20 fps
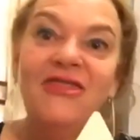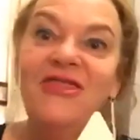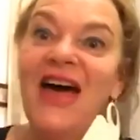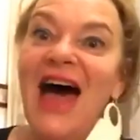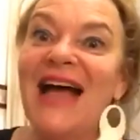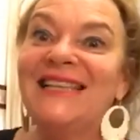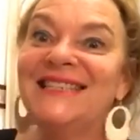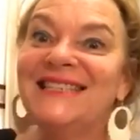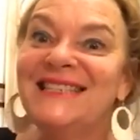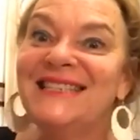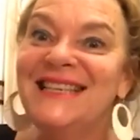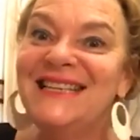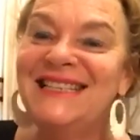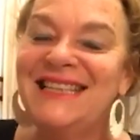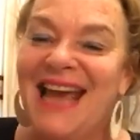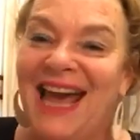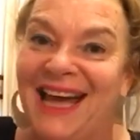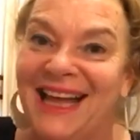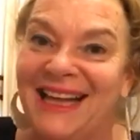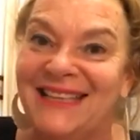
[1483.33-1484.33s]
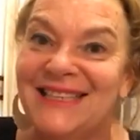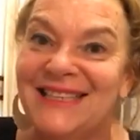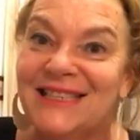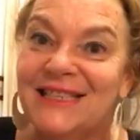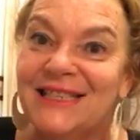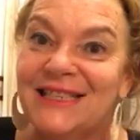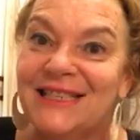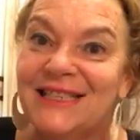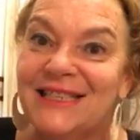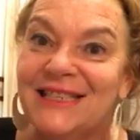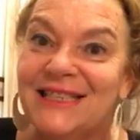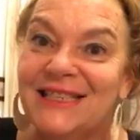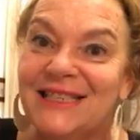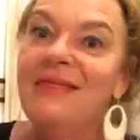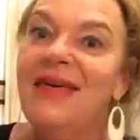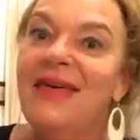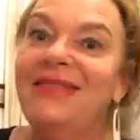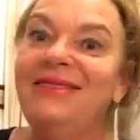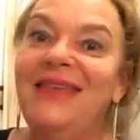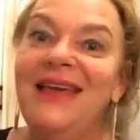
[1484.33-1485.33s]
That's the dance
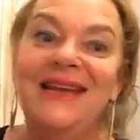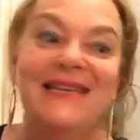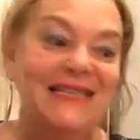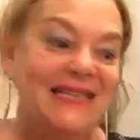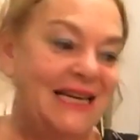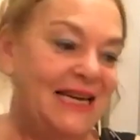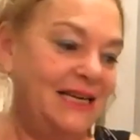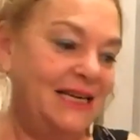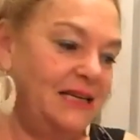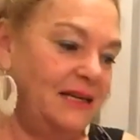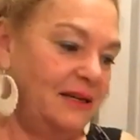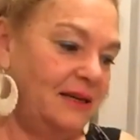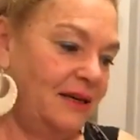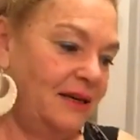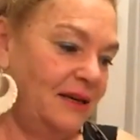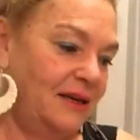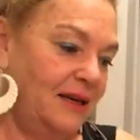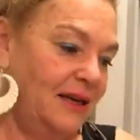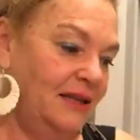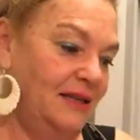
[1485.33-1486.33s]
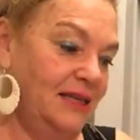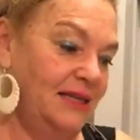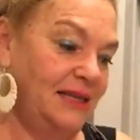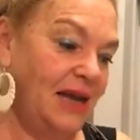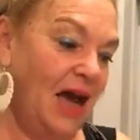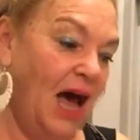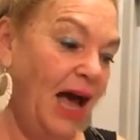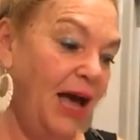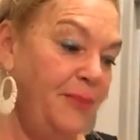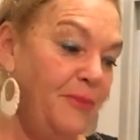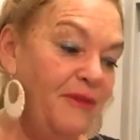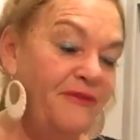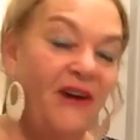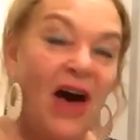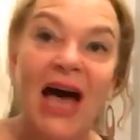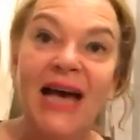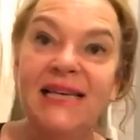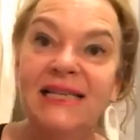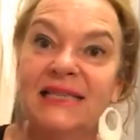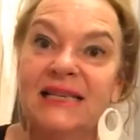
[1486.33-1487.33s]
that they did in the time of
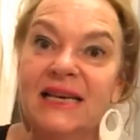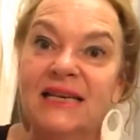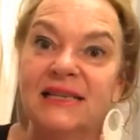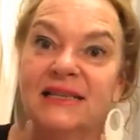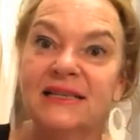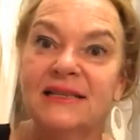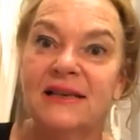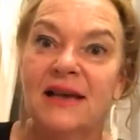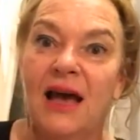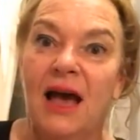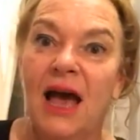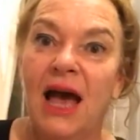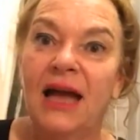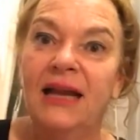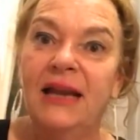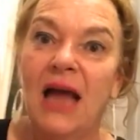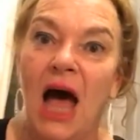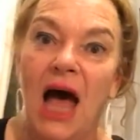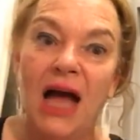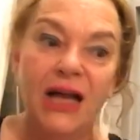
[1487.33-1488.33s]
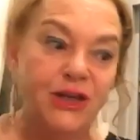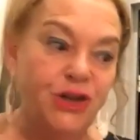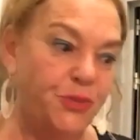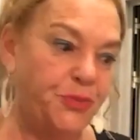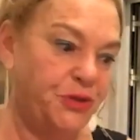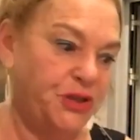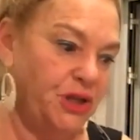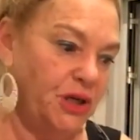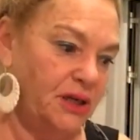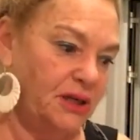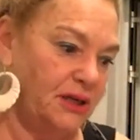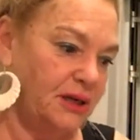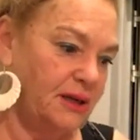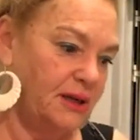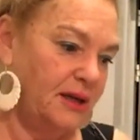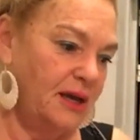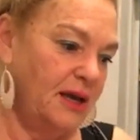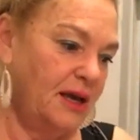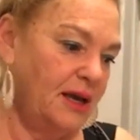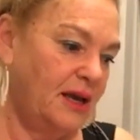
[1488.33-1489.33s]
Isis and Hatshepsut.
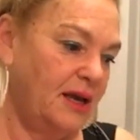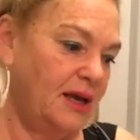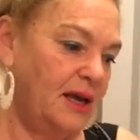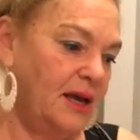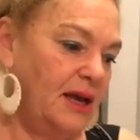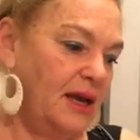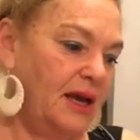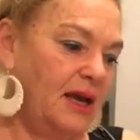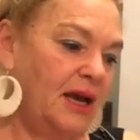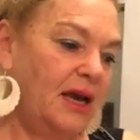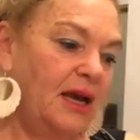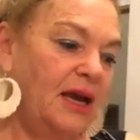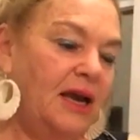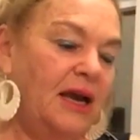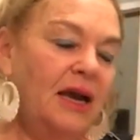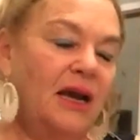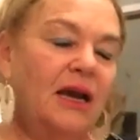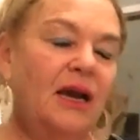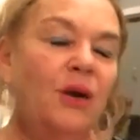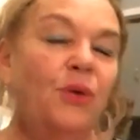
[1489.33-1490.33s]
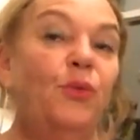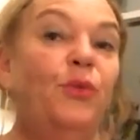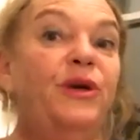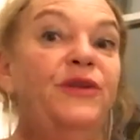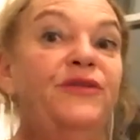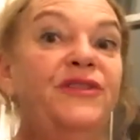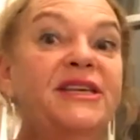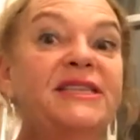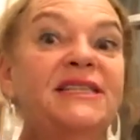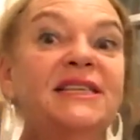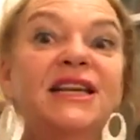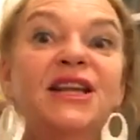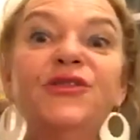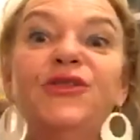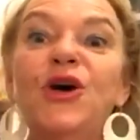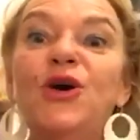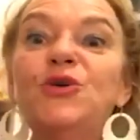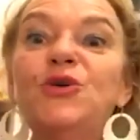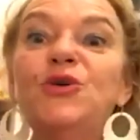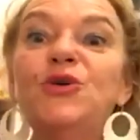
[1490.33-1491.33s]
We
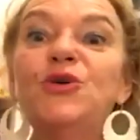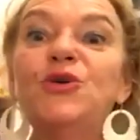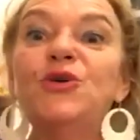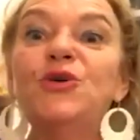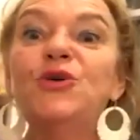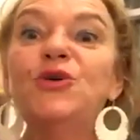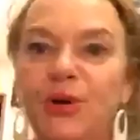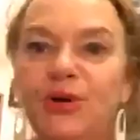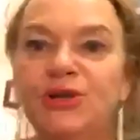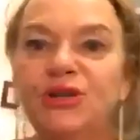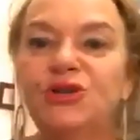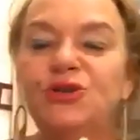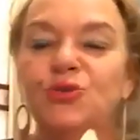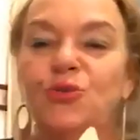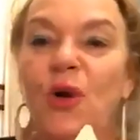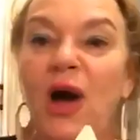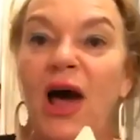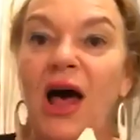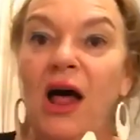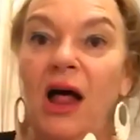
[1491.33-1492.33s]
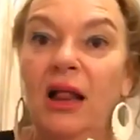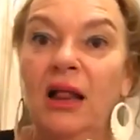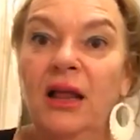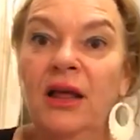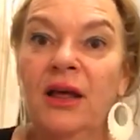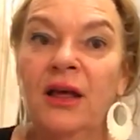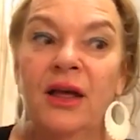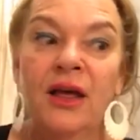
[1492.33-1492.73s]
visited those temples as well